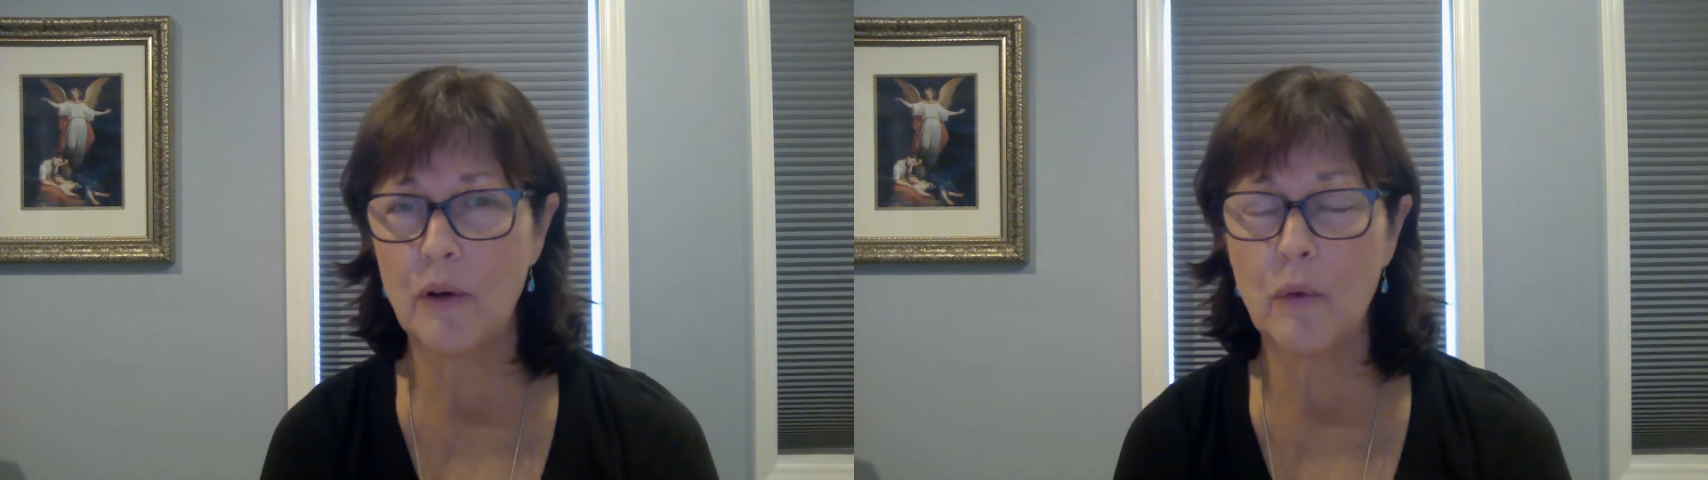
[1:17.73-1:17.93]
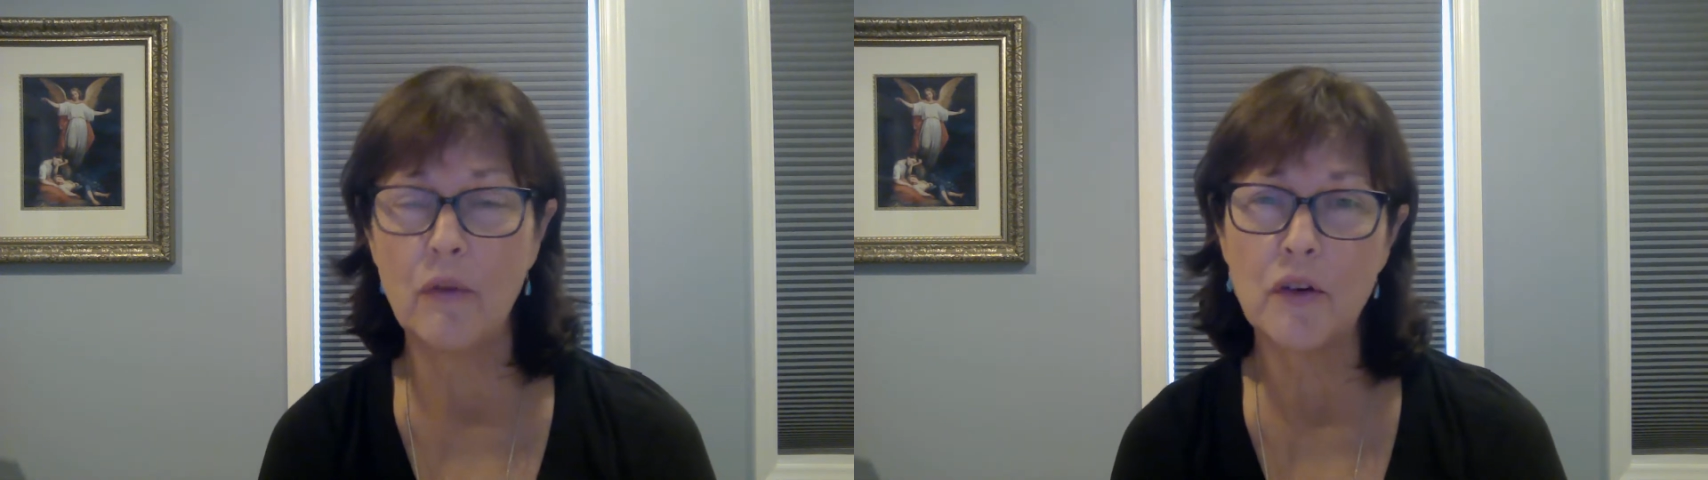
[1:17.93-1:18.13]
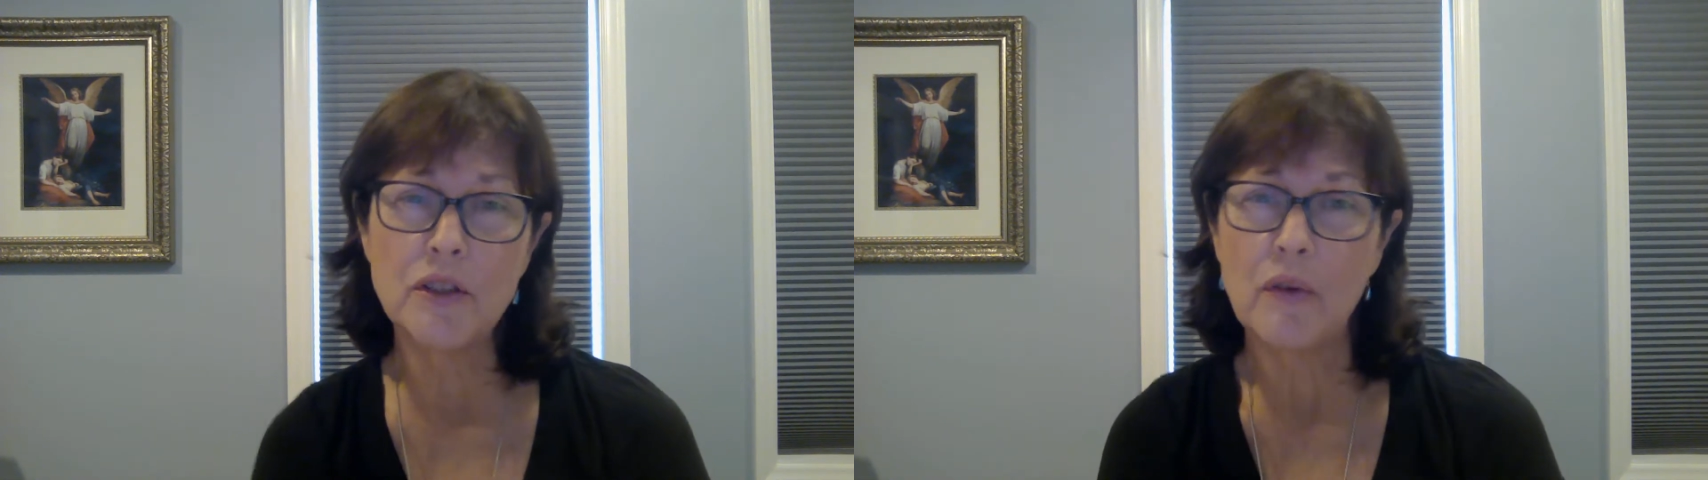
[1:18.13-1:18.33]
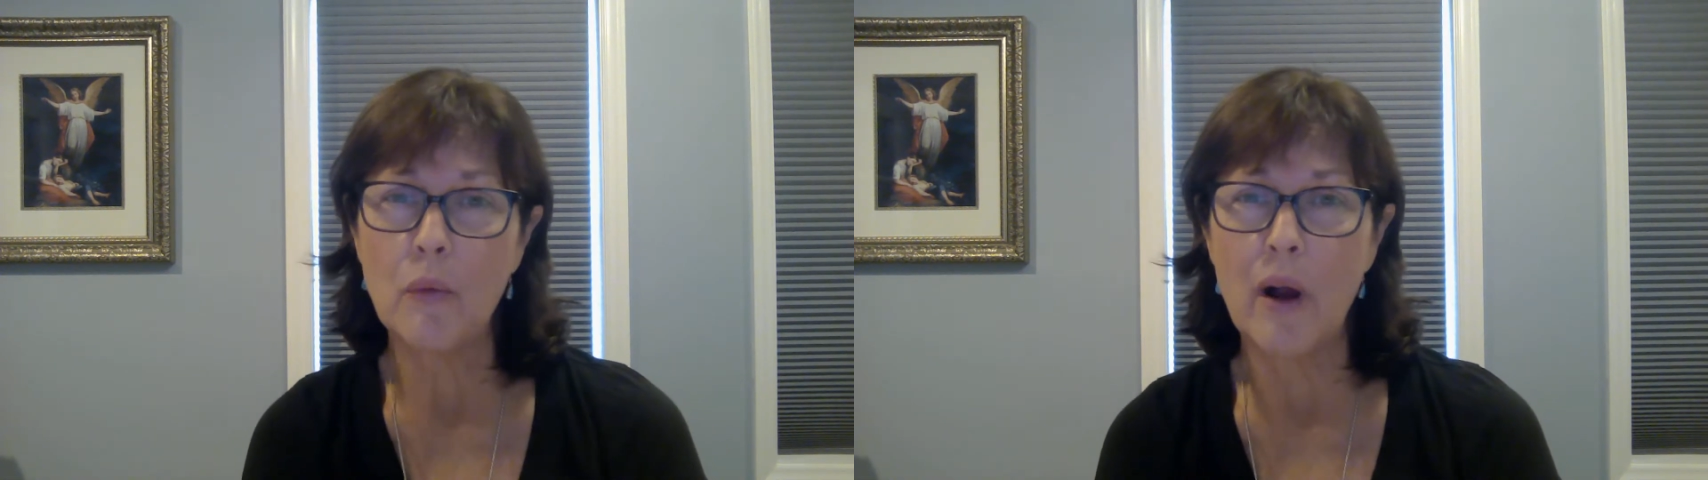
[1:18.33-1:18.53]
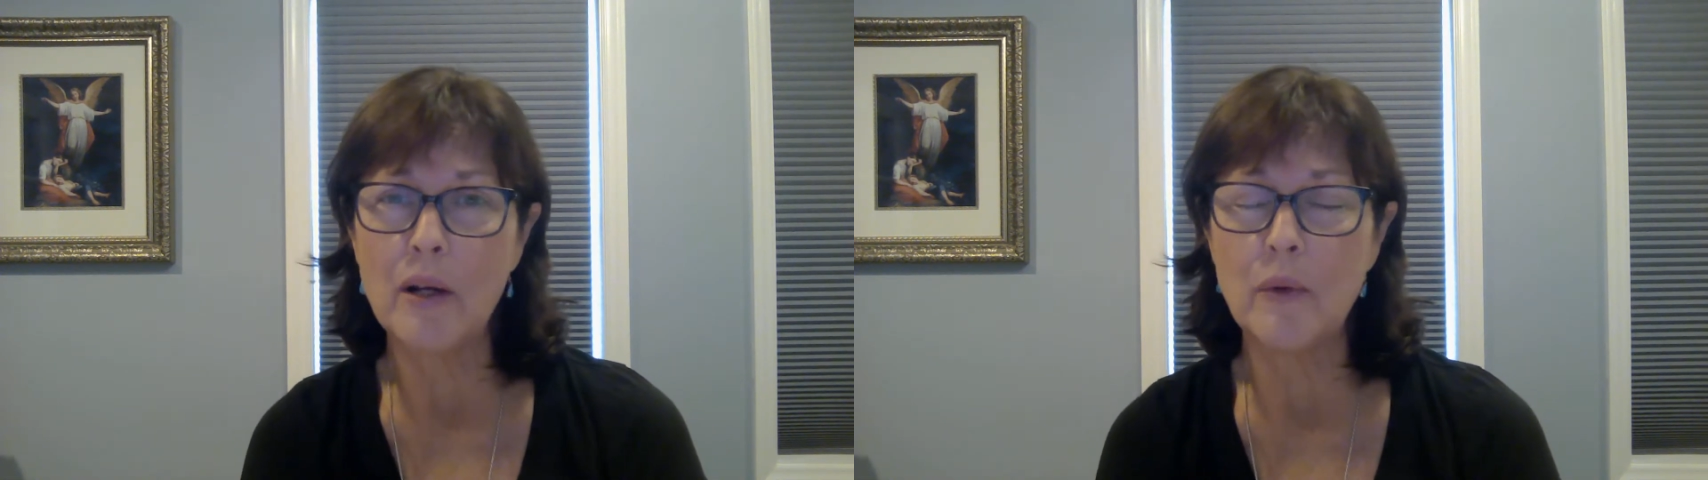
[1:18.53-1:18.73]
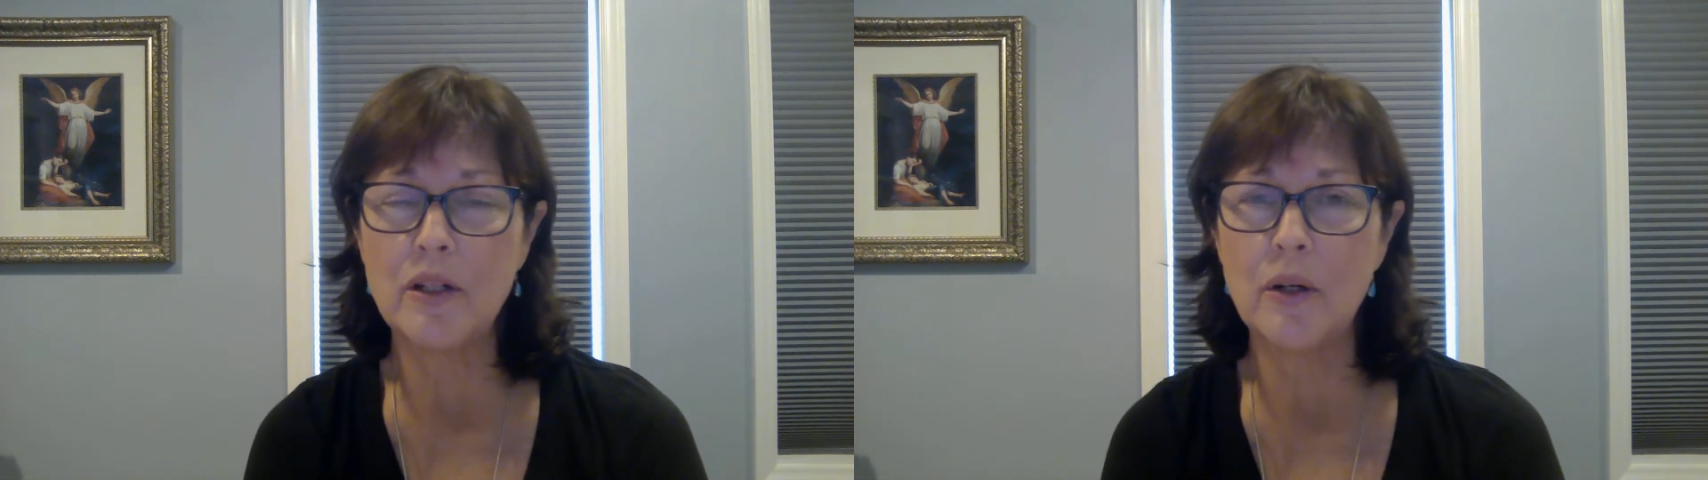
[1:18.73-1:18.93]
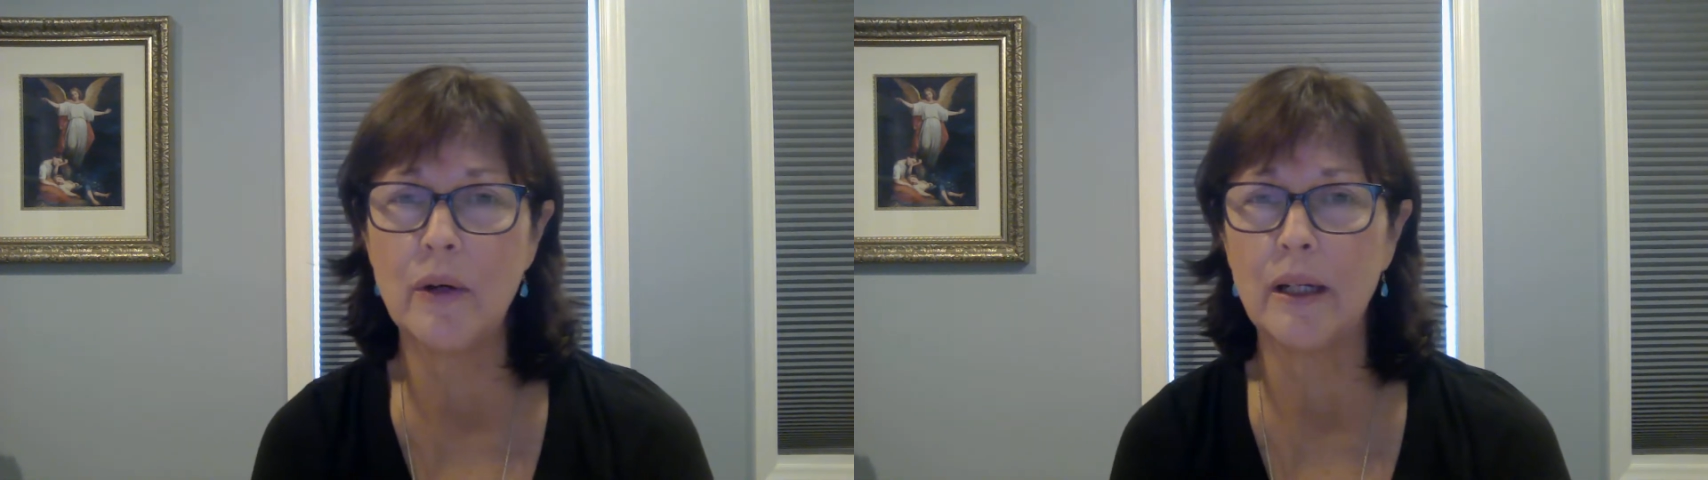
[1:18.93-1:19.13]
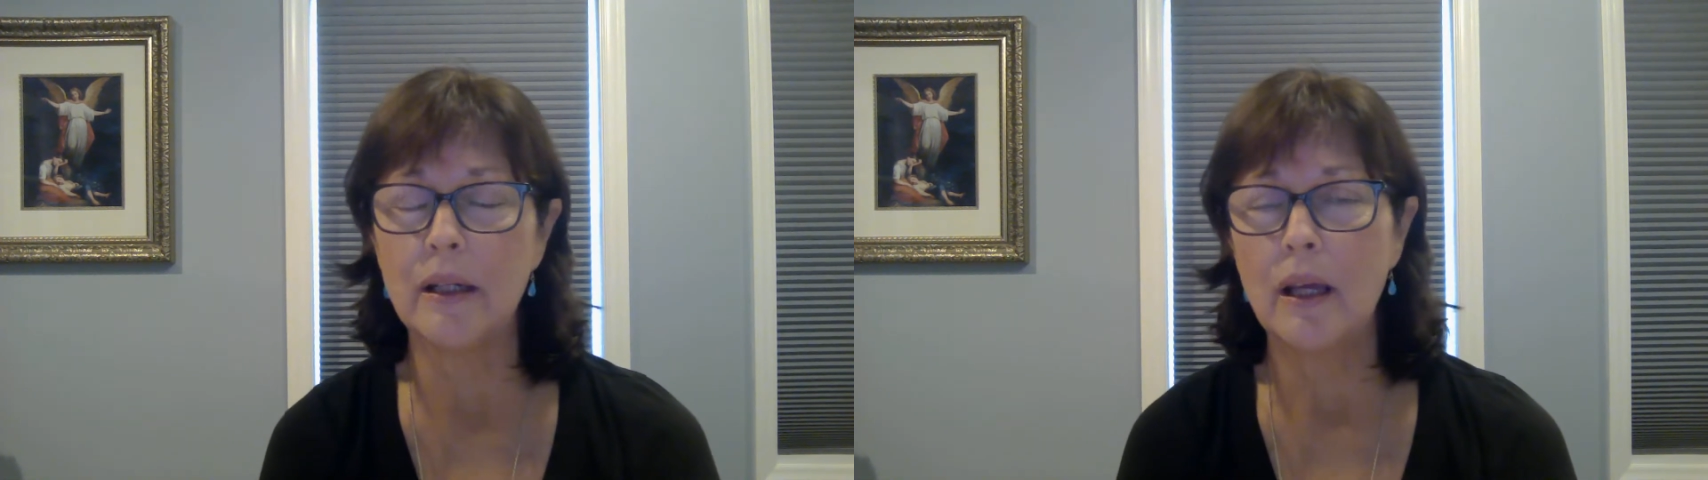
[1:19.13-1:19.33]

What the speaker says: Well, first of all, why do we do it?